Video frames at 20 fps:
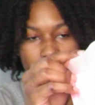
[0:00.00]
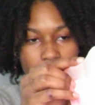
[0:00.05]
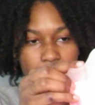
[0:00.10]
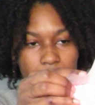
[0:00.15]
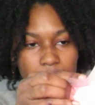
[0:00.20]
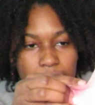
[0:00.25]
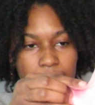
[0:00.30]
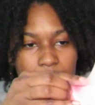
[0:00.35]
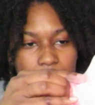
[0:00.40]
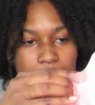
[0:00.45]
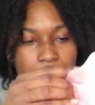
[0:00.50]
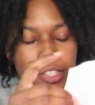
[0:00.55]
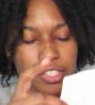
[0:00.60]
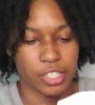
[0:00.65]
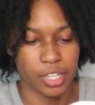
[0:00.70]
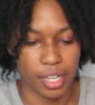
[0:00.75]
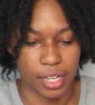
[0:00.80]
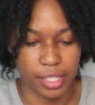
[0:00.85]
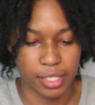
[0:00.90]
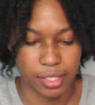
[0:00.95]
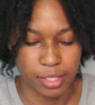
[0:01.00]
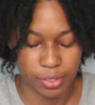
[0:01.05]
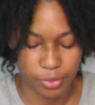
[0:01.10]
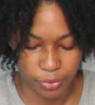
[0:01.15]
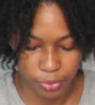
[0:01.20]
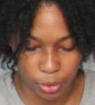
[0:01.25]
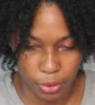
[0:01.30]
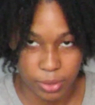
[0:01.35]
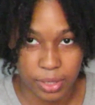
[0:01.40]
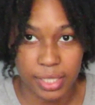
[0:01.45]
and I just
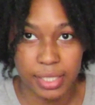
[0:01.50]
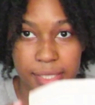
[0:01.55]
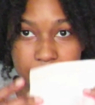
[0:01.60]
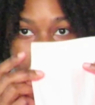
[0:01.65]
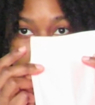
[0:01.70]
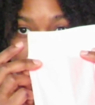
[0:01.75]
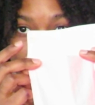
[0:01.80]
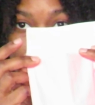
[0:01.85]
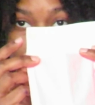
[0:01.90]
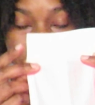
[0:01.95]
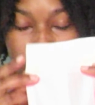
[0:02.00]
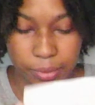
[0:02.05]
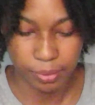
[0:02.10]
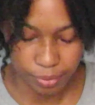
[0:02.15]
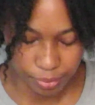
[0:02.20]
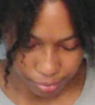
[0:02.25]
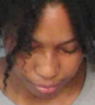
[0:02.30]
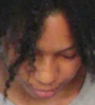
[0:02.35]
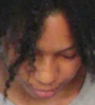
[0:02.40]
fold it down.